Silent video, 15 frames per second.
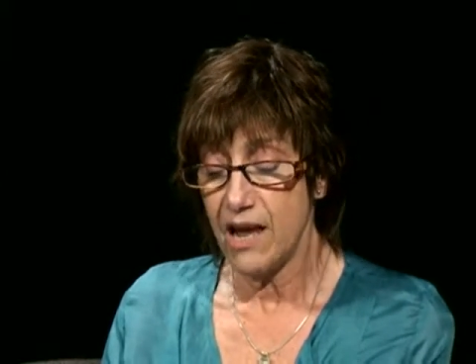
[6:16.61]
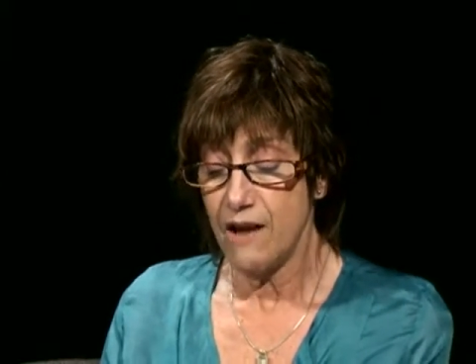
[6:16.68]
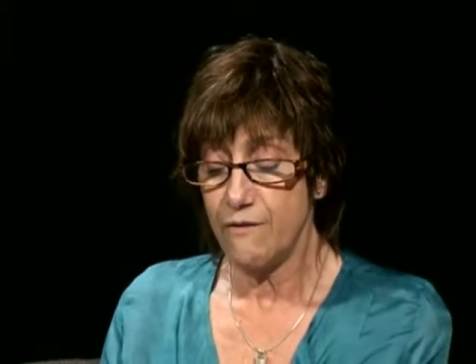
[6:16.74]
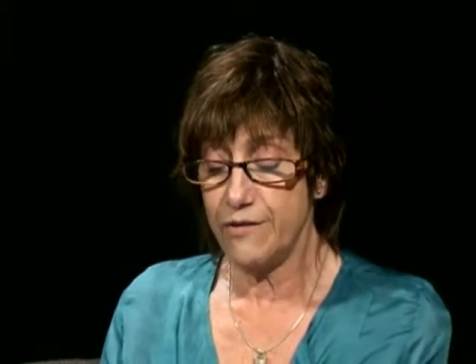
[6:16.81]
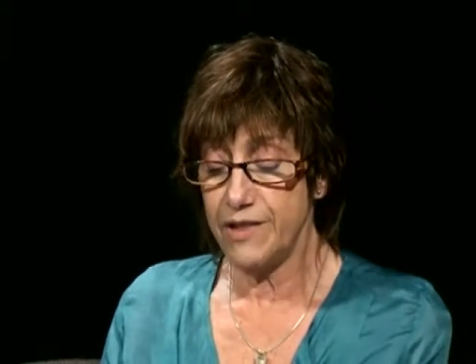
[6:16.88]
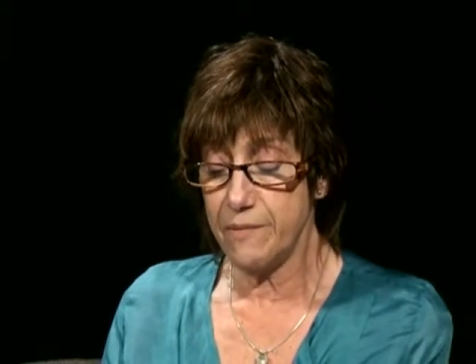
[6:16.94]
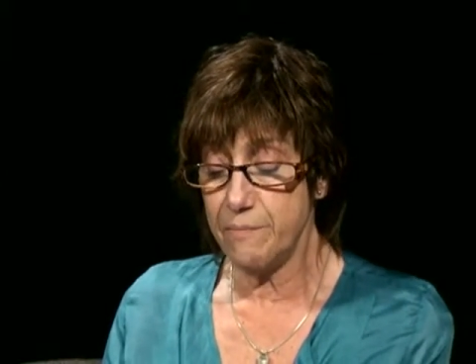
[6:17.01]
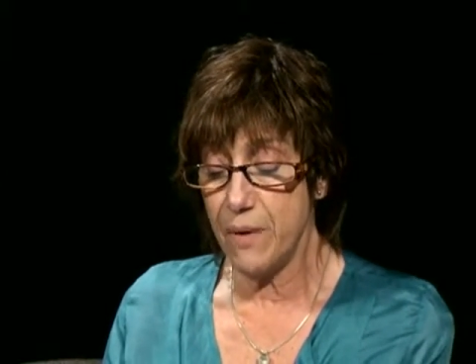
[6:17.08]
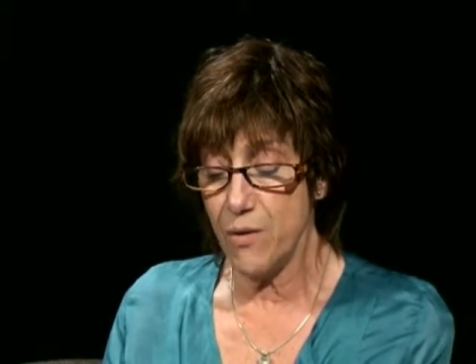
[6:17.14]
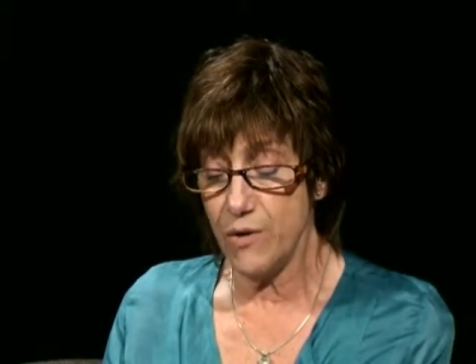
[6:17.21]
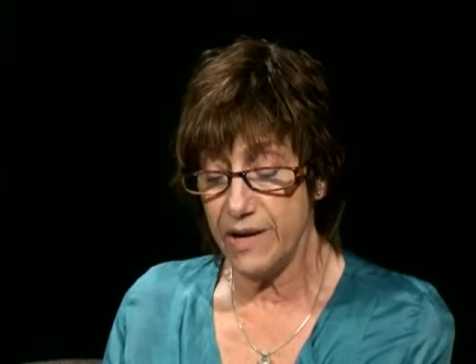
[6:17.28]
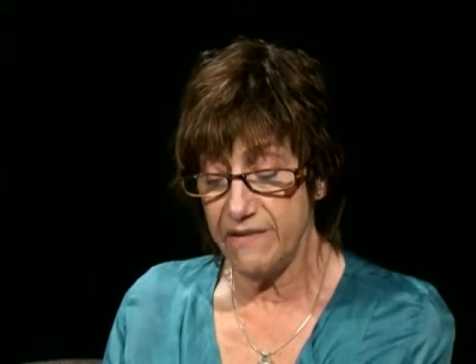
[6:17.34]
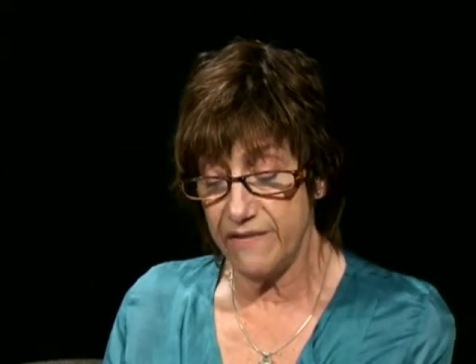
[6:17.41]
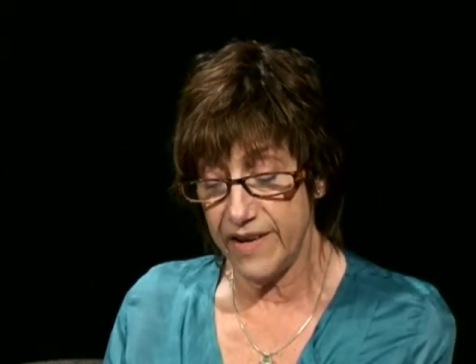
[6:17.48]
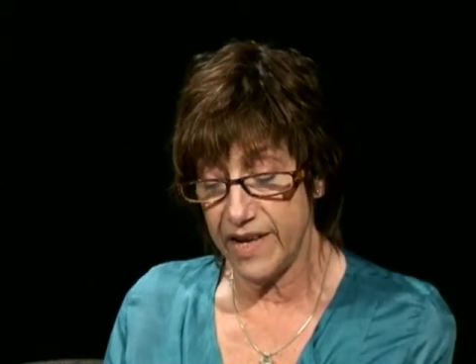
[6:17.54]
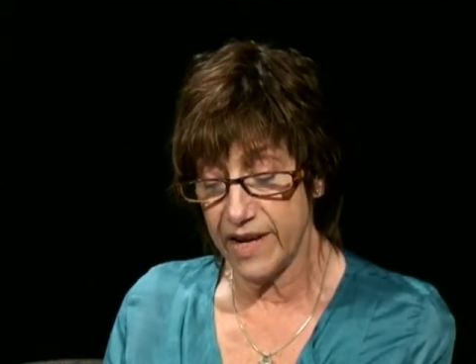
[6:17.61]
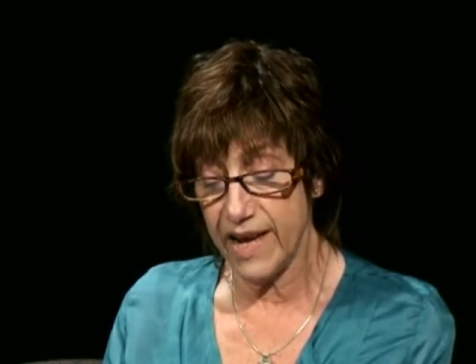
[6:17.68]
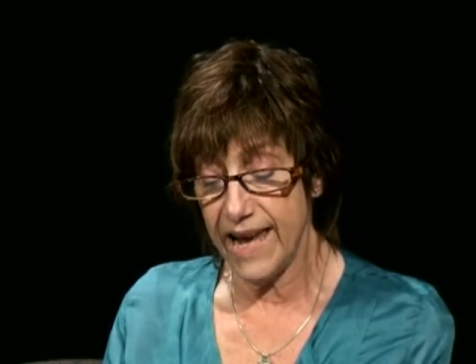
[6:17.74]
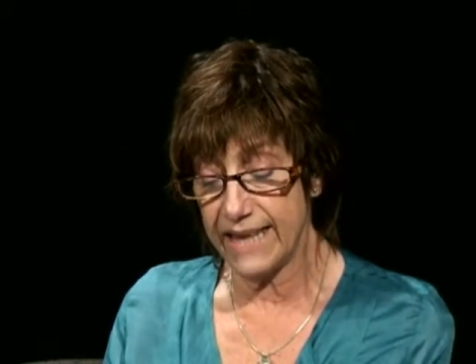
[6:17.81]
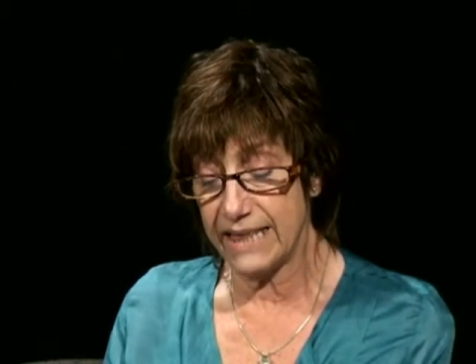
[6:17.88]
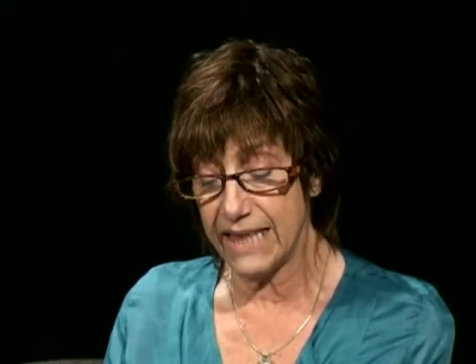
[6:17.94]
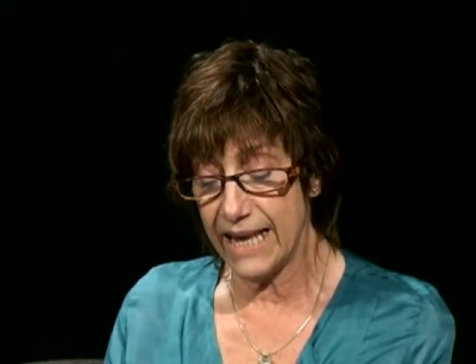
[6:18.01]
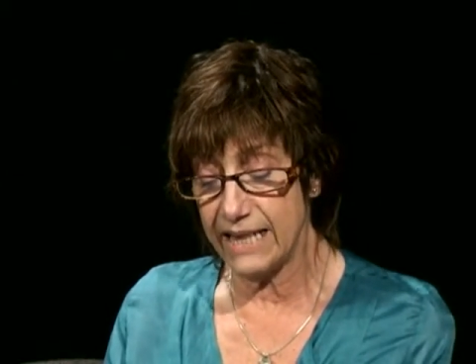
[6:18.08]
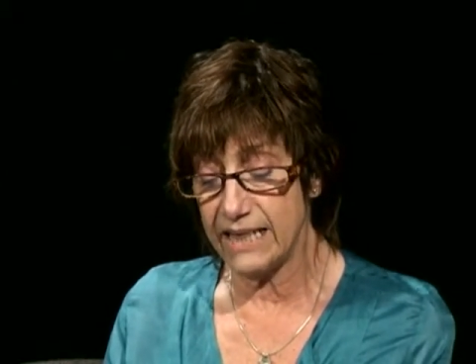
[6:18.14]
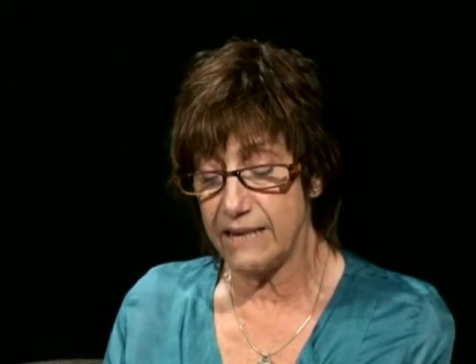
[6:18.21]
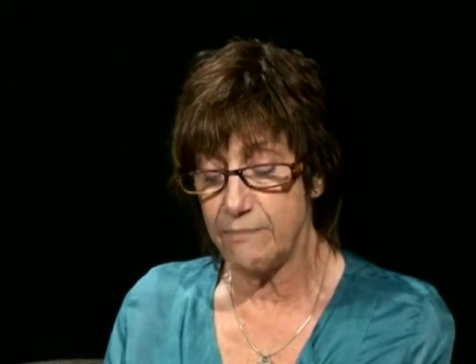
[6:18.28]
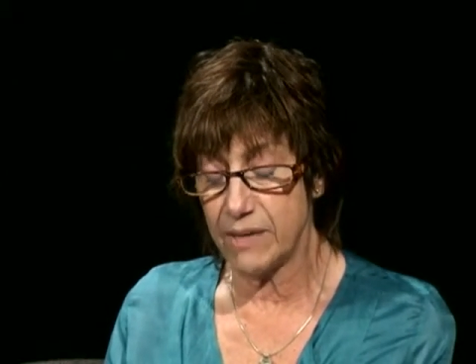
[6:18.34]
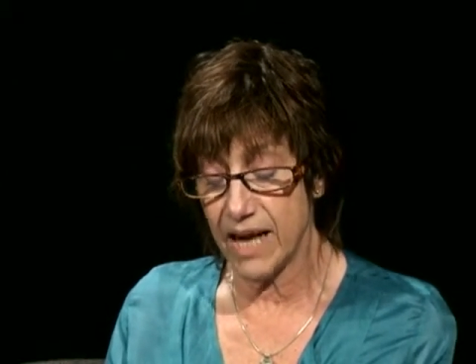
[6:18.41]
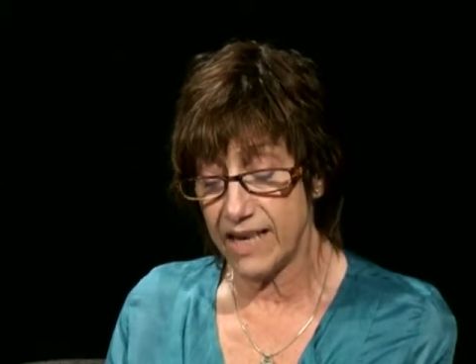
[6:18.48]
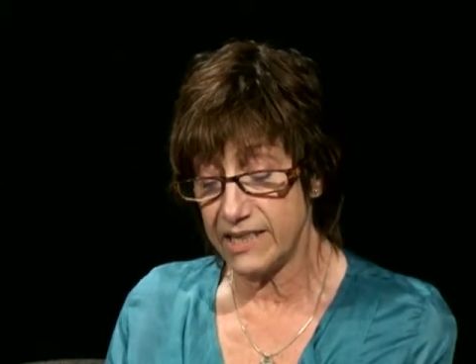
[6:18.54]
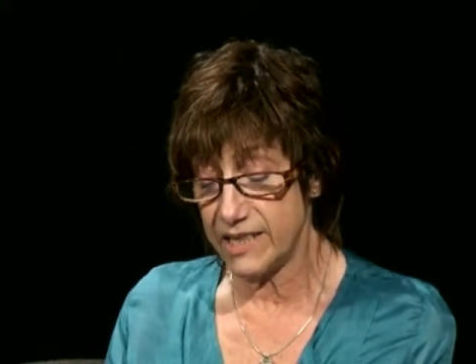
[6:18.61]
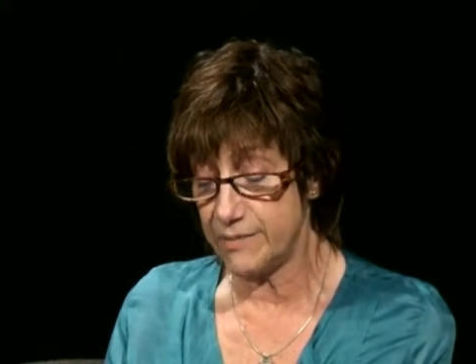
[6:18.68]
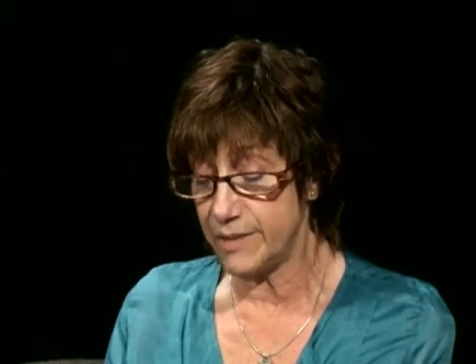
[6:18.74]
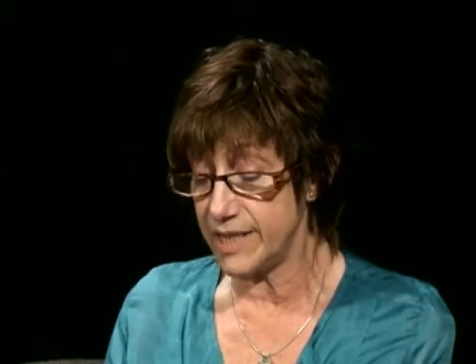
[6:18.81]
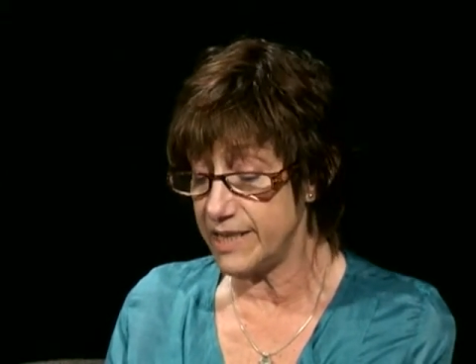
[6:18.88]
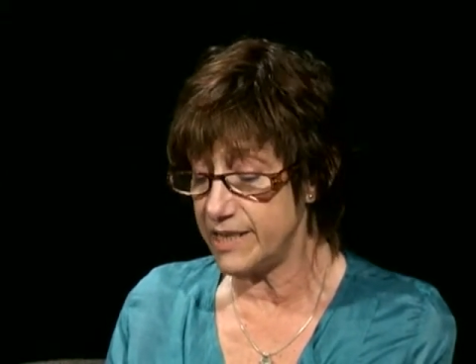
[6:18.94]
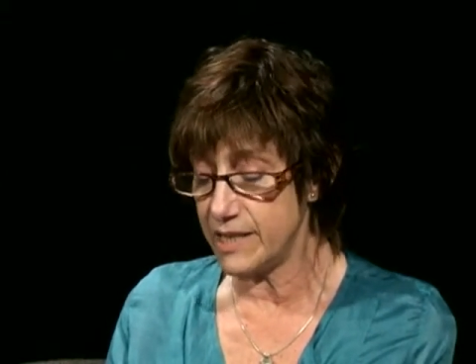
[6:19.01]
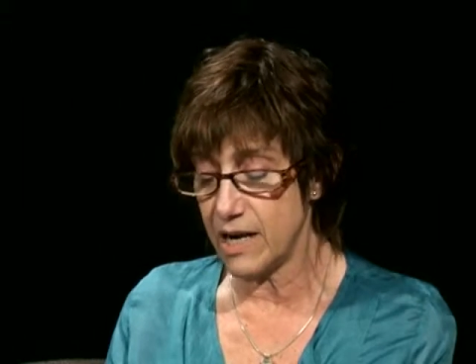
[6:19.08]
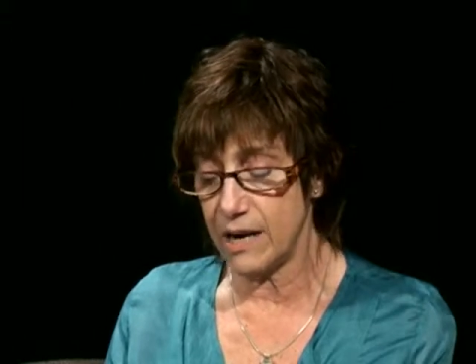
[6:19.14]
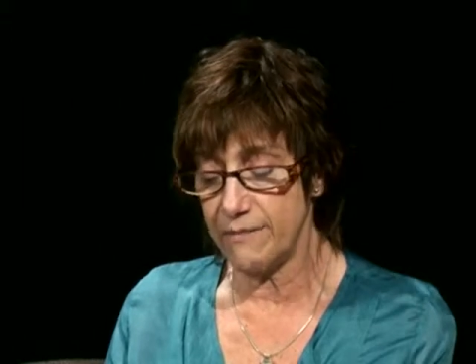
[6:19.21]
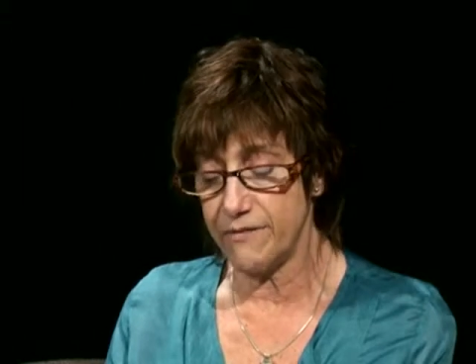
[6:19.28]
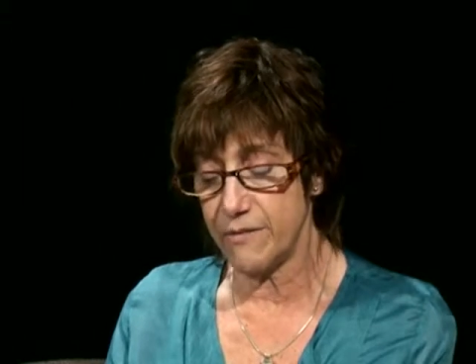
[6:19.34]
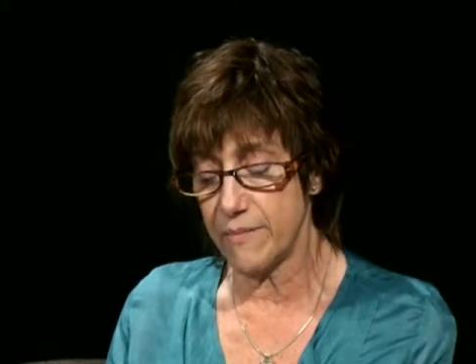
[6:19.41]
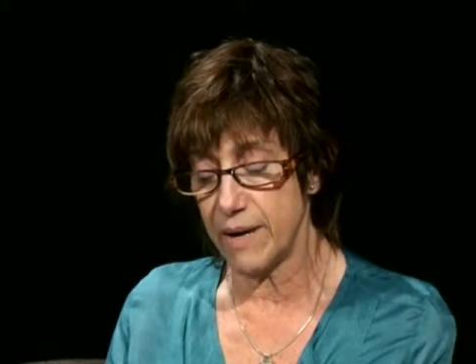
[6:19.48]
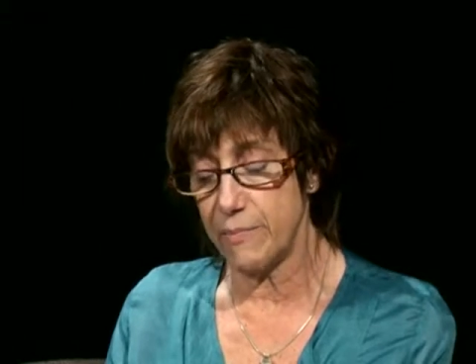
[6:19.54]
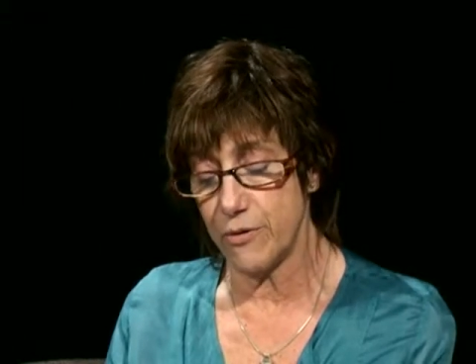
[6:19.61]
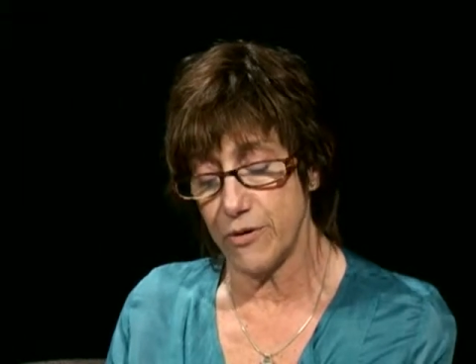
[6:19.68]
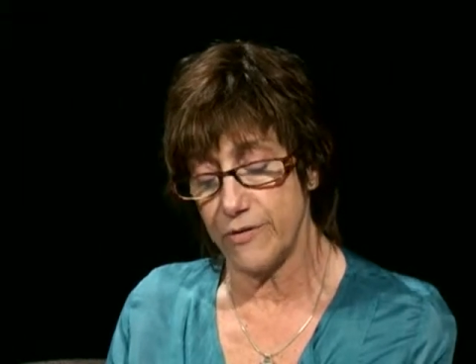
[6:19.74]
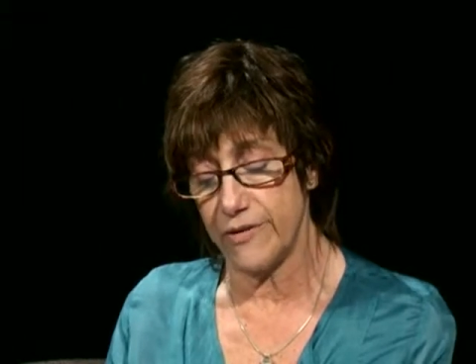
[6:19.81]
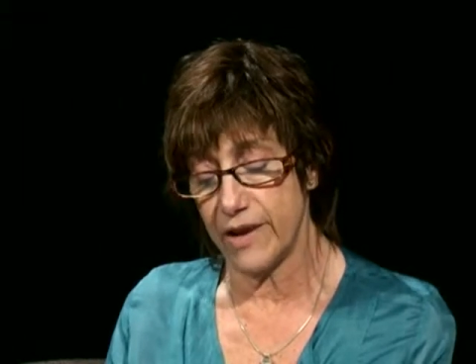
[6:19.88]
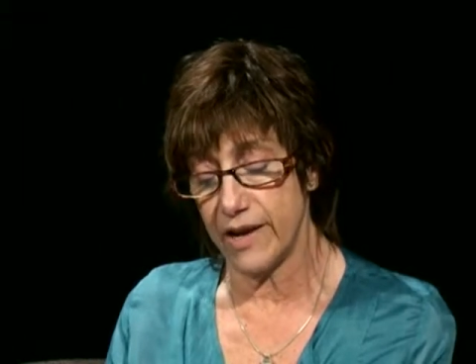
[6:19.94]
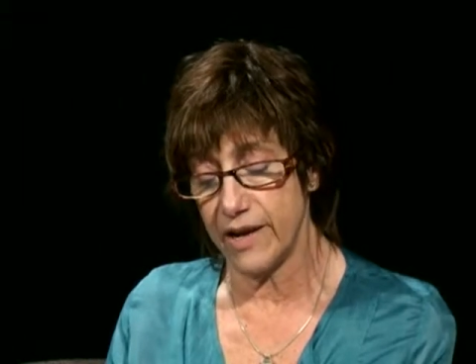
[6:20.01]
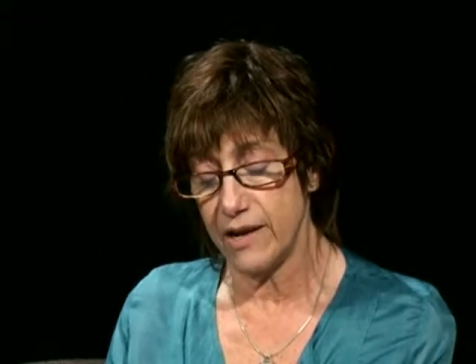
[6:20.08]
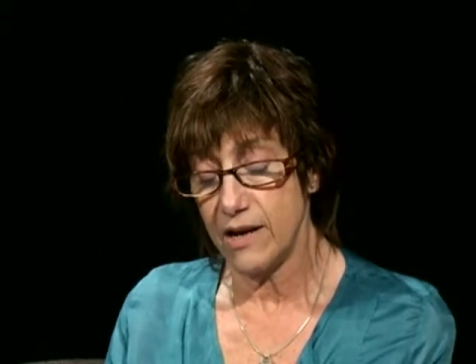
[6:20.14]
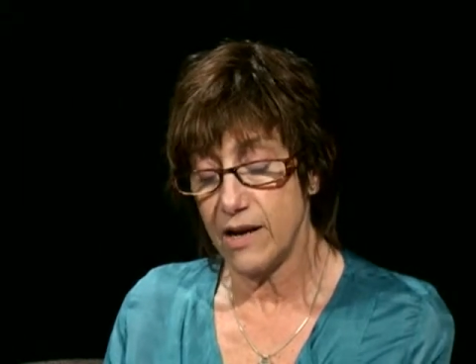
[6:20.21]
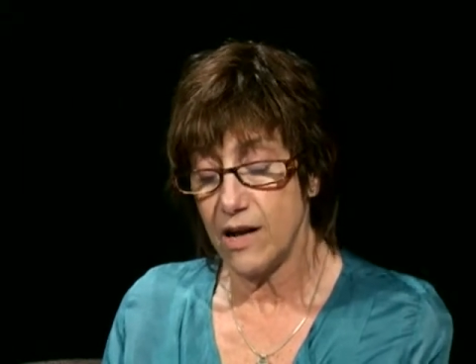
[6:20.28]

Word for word: for the bougainvillea had lately blossomed in time for my birthday.